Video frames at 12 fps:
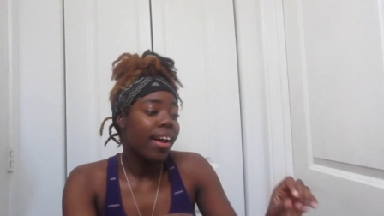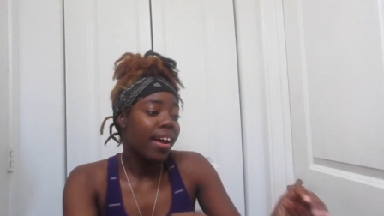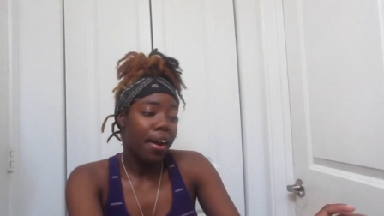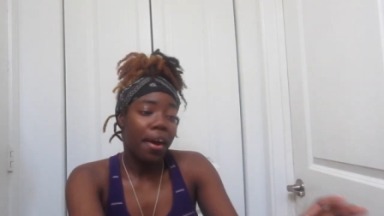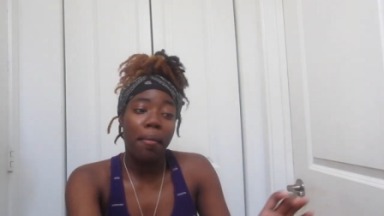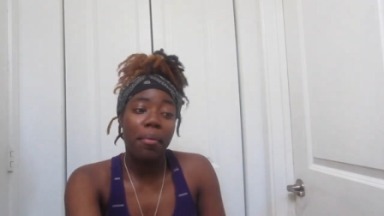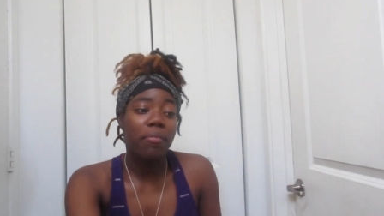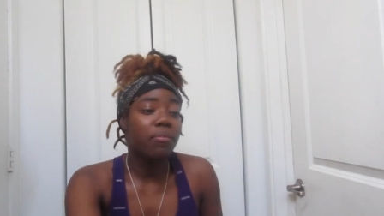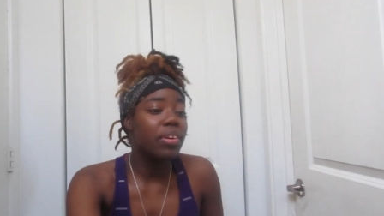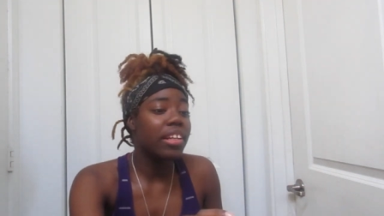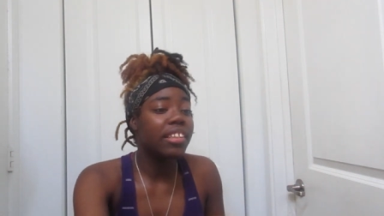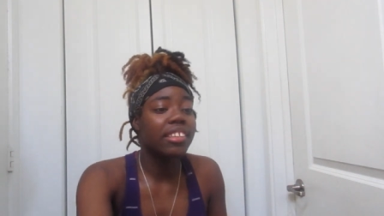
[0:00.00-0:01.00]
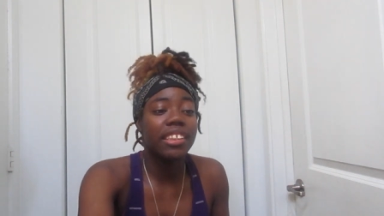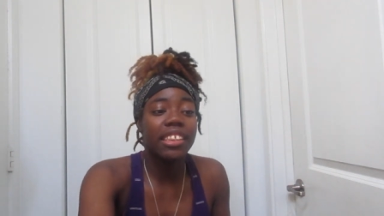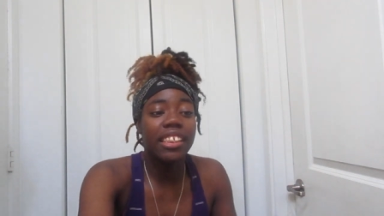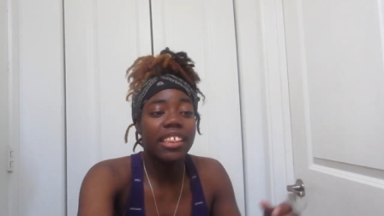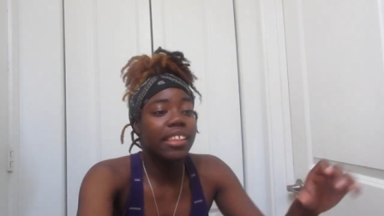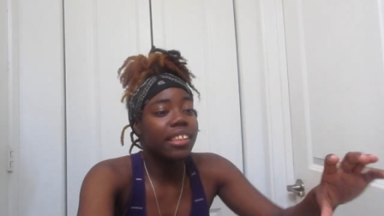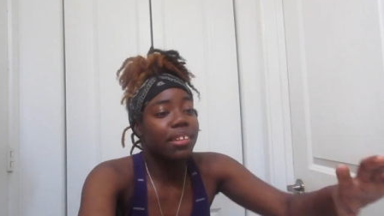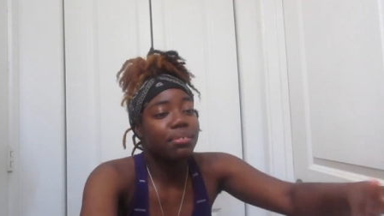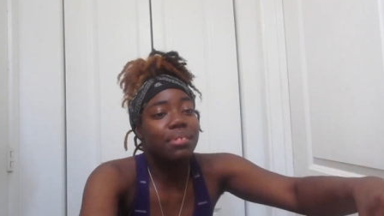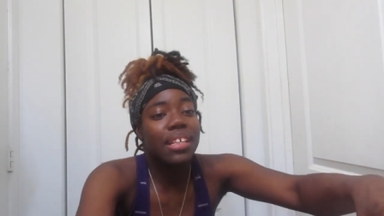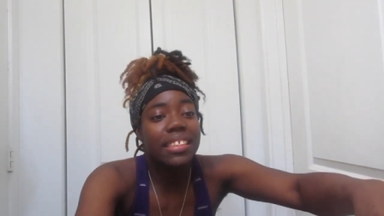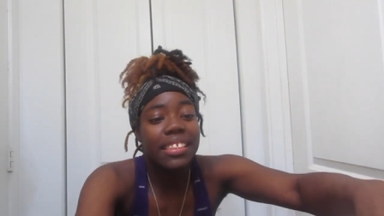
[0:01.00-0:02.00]
i'ma finish eating the
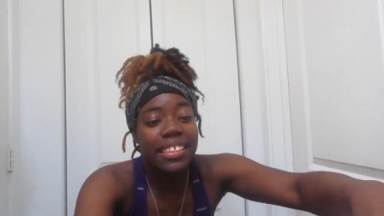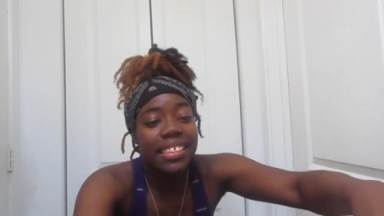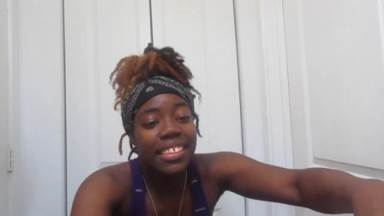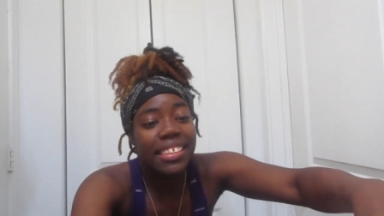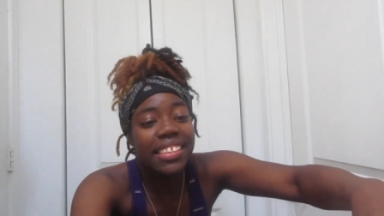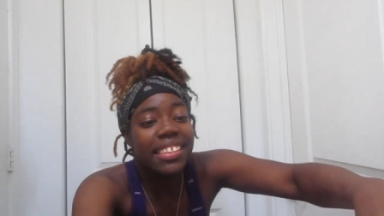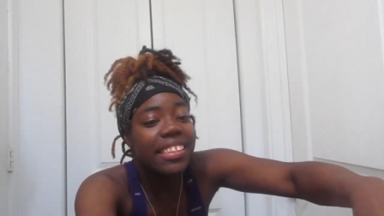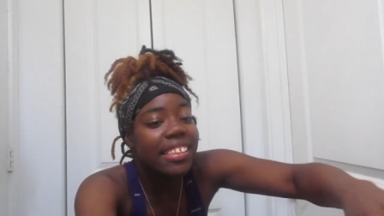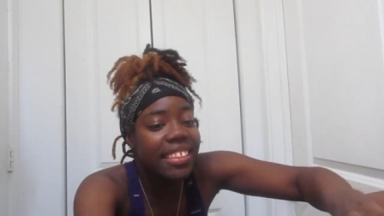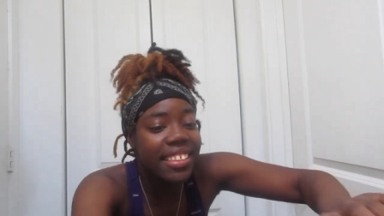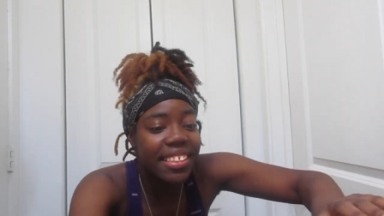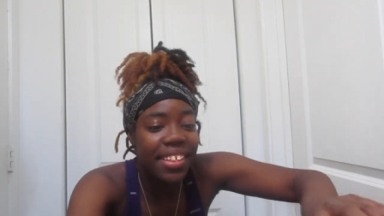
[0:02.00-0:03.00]
rest of this